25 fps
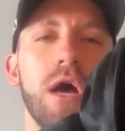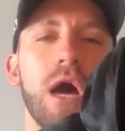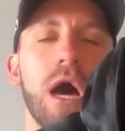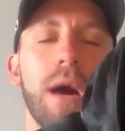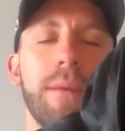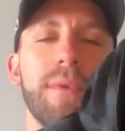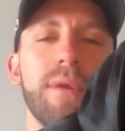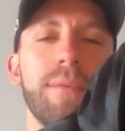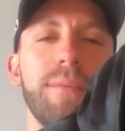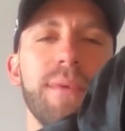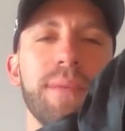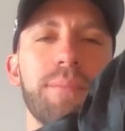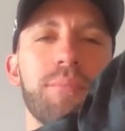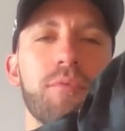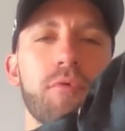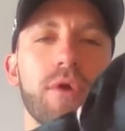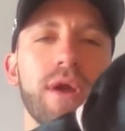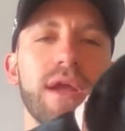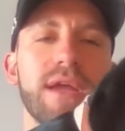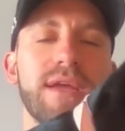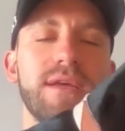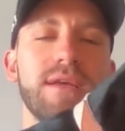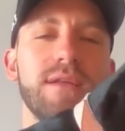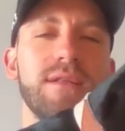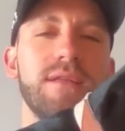I'm going to be
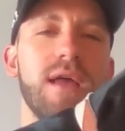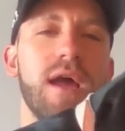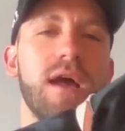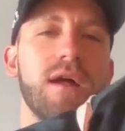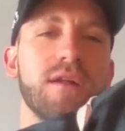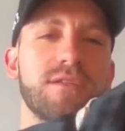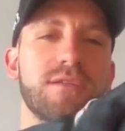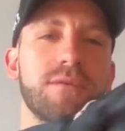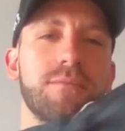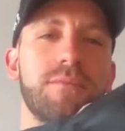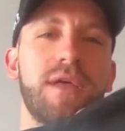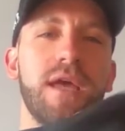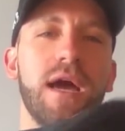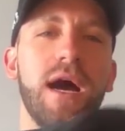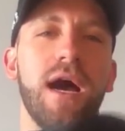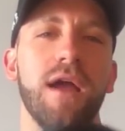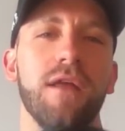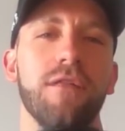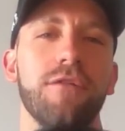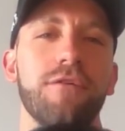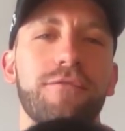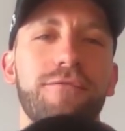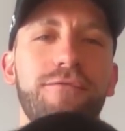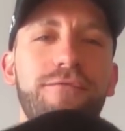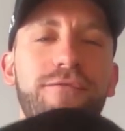breaking down some
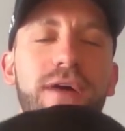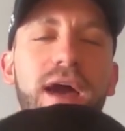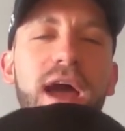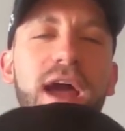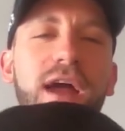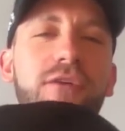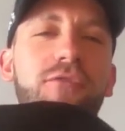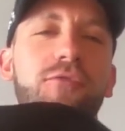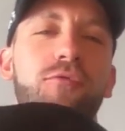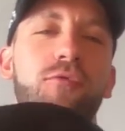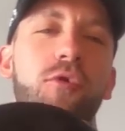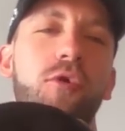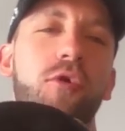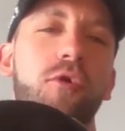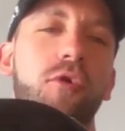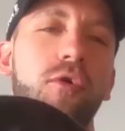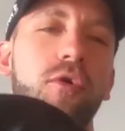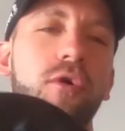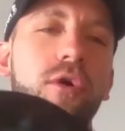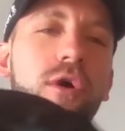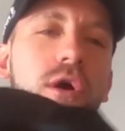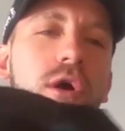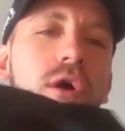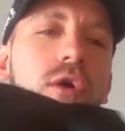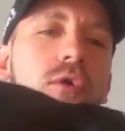Kyler Fackrell